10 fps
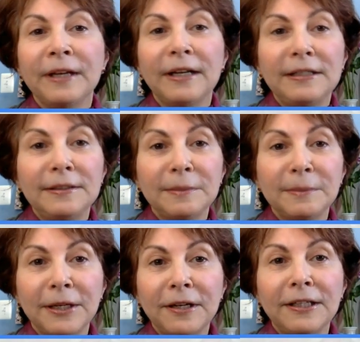ideas
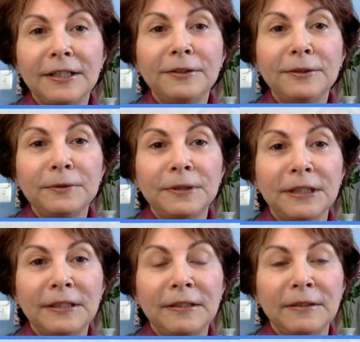about haiku
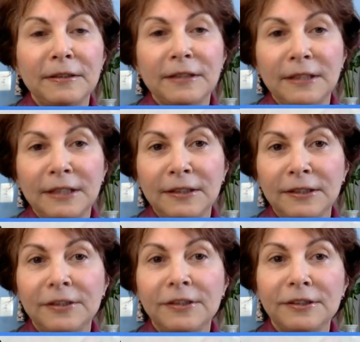in
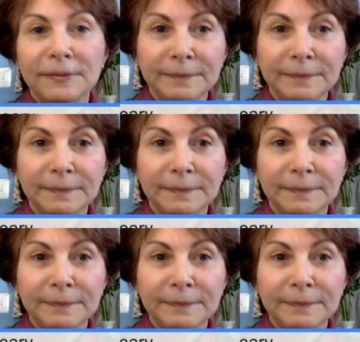English.